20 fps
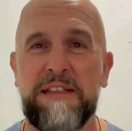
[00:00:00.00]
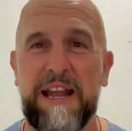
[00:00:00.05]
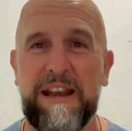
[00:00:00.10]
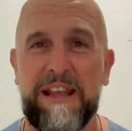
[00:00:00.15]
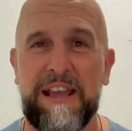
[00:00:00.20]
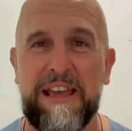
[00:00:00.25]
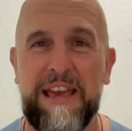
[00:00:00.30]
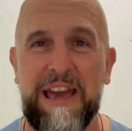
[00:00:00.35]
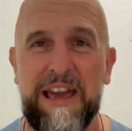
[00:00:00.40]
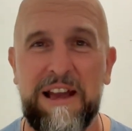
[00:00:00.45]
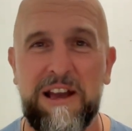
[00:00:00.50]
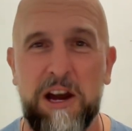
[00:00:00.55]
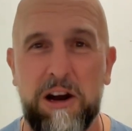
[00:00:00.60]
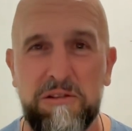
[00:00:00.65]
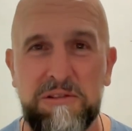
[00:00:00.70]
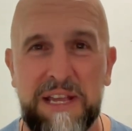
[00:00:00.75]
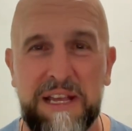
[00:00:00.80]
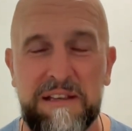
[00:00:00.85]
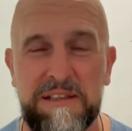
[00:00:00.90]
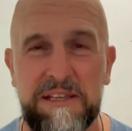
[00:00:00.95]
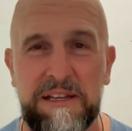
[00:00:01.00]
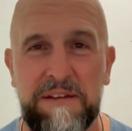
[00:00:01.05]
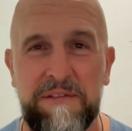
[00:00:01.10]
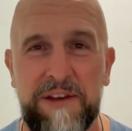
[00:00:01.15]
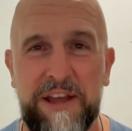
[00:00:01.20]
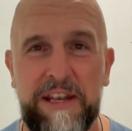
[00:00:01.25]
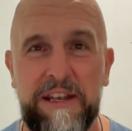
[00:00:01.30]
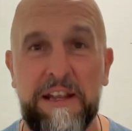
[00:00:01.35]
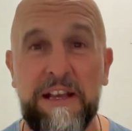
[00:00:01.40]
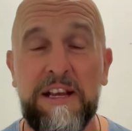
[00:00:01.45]
Danny Care, Karl Dickson
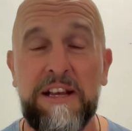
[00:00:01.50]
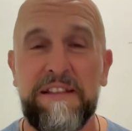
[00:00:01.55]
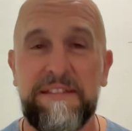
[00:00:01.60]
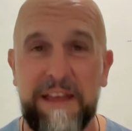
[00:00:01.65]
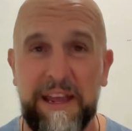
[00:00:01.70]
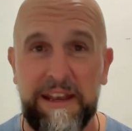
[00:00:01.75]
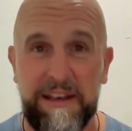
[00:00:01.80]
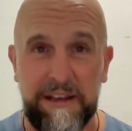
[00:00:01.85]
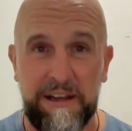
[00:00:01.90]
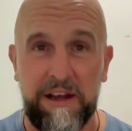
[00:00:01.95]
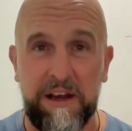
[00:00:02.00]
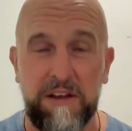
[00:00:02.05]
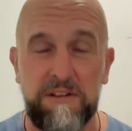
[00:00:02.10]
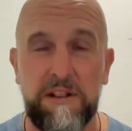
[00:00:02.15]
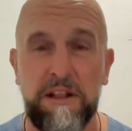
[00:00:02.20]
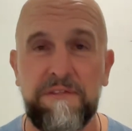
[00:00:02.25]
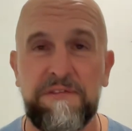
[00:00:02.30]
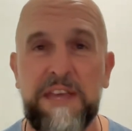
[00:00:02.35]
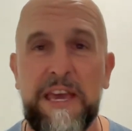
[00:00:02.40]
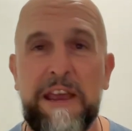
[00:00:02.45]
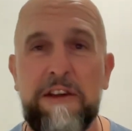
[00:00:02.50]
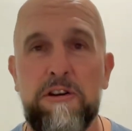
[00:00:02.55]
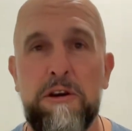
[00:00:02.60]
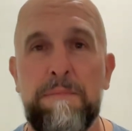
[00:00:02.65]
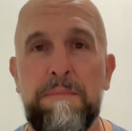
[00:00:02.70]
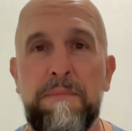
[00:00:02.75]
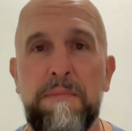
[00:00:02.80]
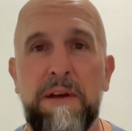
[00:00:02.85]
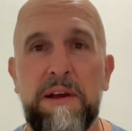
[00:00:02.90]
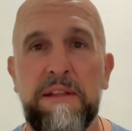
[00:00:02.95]
event, then I'd love to hear
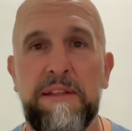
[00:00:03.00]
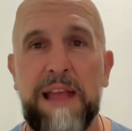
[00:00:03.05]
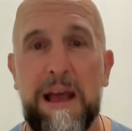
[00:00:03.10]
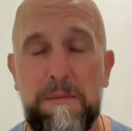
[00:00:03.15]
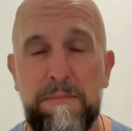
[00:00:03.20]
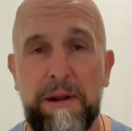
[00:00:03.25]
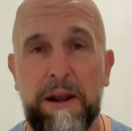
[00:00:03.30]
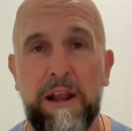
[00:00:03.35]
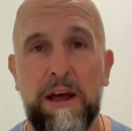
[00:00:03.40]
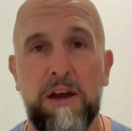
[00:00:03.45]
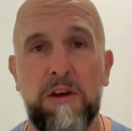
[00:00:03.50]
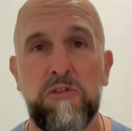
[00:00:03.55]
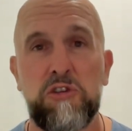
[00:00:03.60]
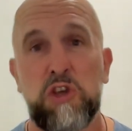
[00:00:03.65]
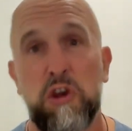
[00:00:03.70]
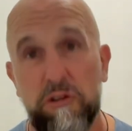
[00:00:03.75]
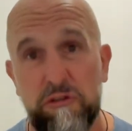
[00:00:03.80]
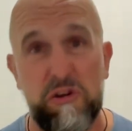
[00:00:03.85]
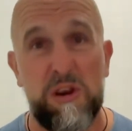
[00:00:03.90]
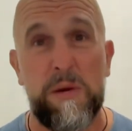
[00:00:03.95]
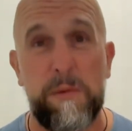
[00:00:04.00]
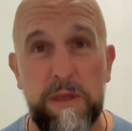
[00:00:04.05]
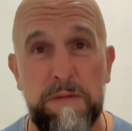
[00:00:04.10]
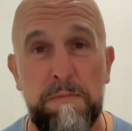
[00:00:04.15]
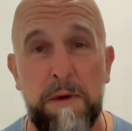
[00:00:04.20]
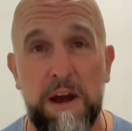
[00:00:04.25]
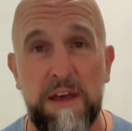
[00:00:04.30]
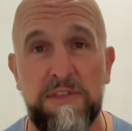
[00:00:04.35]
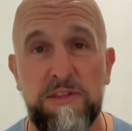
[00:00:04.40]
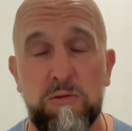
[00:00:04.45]
it down below. Do you agree with
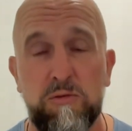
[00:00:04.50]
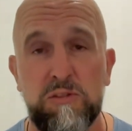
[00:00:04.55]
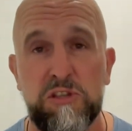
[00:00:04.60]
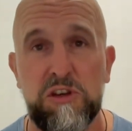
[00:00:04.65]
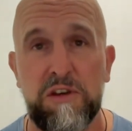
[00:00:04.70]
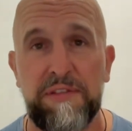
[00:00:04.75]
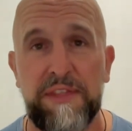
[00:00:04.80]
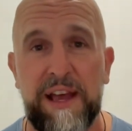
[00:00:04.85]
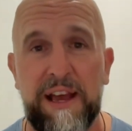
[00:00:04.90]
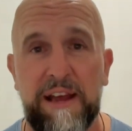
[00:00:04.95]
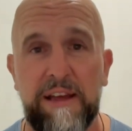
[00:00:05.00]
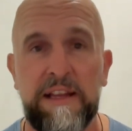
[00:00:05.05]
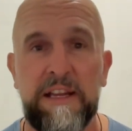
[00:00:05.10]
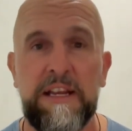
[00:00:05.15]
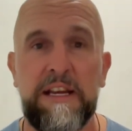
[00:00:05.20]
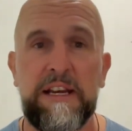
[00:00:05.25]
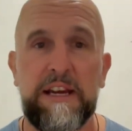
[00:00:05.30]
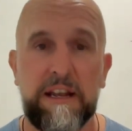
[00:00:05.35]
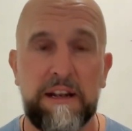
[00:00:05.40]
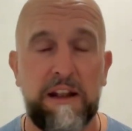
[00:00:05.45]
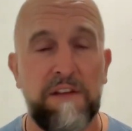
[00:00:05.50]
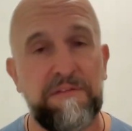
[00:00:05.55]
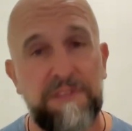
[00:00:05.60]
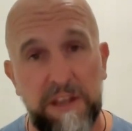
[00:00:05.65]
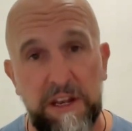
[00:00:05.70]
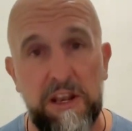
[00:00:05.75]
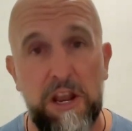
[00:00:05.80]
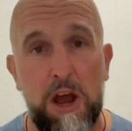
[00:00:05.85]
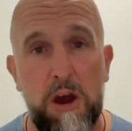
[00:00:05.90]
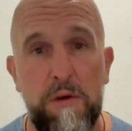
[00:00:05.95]
my thoughts on that? I'd love
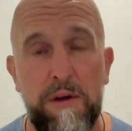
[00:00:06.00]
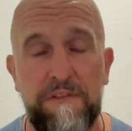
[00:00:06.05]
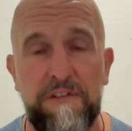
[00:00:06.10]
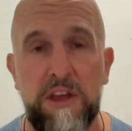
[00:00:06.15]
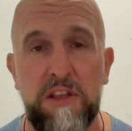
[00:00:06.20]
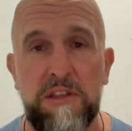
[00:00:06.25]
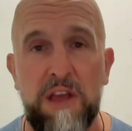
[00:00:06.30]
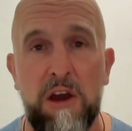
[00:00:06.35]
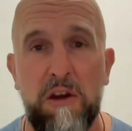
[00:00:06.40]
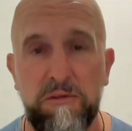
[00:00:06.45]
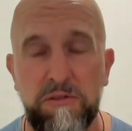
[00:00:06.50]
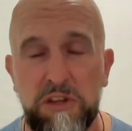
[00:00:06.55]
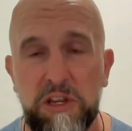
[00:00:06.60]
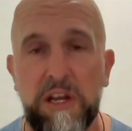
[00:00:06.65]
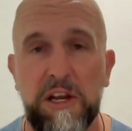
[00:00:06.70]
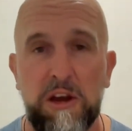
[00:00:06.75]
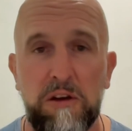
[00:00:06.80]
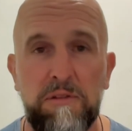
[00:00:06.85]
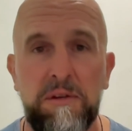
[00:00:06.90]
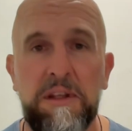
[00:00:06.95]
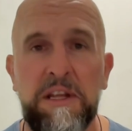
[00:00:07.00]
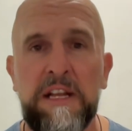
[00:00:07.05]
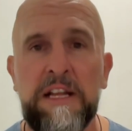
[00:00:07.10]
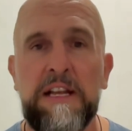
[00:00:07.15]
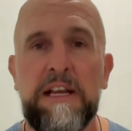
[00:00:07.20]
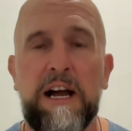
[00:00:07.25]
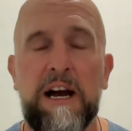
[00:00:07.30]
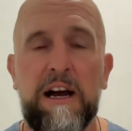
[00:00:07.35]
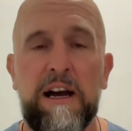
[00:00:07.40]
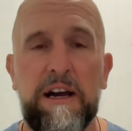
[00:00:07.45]
to know. If you don't, you know,
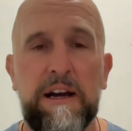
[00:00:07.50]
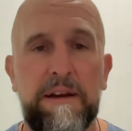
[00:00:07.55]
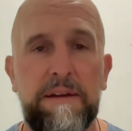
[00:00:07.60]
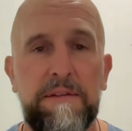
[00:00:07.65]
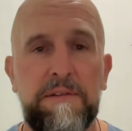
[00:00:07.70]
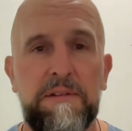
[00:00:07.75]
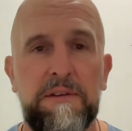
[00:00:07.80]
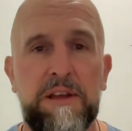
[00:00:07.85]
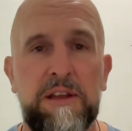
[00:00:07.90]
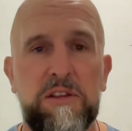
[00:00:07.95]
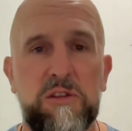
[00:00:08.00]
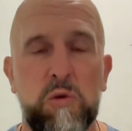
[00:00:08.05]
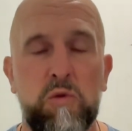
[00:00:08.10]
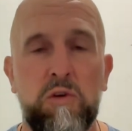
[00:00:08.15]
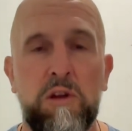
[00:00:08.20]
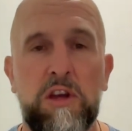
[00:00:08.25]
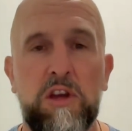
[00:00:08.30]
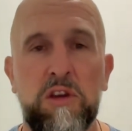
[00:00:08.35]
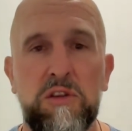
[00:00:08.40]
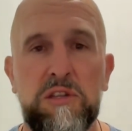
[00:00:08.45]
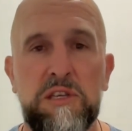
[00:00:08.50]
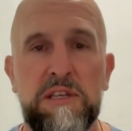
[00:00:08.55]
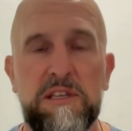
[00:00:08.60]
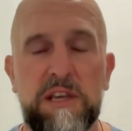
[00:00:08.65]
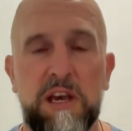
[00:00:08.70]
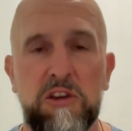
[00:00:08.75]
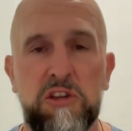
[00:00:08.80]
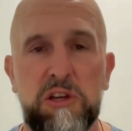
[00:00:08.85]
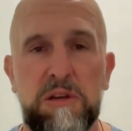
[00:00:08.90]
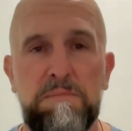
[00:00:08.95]
it's all a good
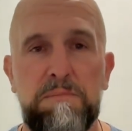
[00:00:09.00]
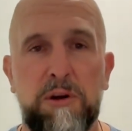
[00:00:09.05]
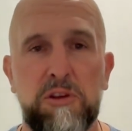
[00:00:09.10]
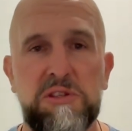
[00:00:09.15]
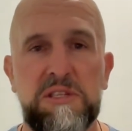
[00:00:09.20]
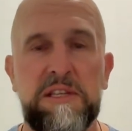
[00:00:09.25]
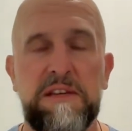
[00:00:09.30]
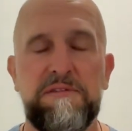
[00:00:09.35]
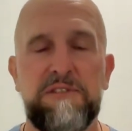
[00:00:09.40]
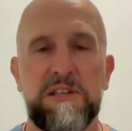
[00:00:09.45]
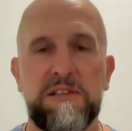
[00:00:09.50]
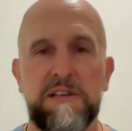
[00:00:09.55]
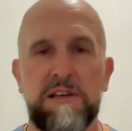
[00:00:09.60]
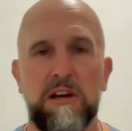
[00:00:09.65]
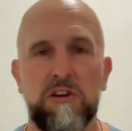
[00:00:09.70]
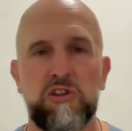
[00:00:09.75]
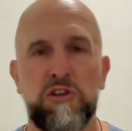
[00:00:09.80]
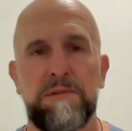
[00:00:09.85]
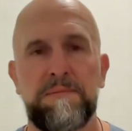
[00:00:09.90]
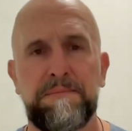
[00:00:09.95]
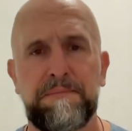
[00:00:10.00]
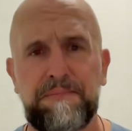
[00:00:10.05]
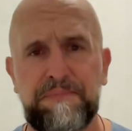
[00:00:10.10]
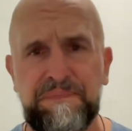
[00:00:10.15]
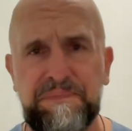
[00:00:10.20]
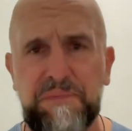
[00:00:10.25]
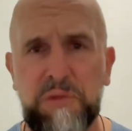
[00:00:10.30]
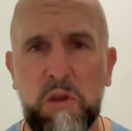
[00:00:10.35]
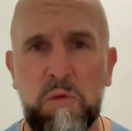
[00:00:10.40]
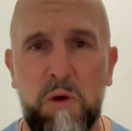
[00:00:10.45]
discussion, positive discussion.
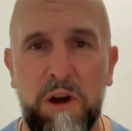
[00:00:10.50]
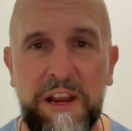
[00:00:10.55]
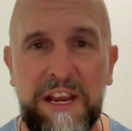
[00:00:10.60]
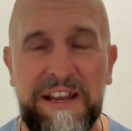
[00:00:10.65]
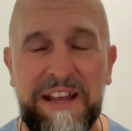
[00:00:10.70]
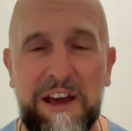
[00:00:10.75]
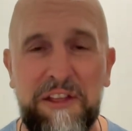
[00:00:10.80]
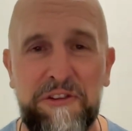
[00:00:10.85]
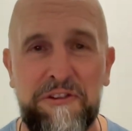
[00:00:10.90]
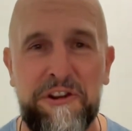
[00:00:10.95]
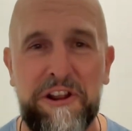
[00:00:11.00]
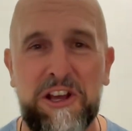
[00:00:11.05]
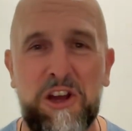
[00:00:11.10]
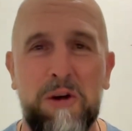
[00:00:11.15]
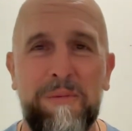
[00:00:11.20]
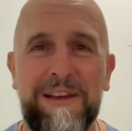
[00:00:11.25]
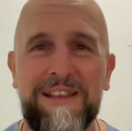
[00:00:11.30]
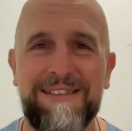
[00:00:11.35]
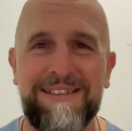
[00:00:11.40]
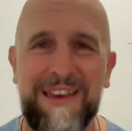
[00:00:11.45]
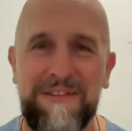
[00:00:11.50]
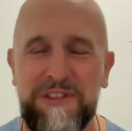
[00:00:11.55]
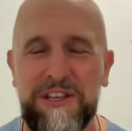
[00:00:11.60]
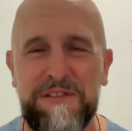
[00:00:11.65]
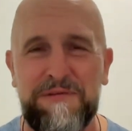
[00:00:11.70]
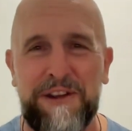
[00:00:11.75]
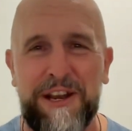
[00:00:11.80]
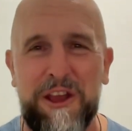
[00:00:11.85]
While you're down there in the comments, give this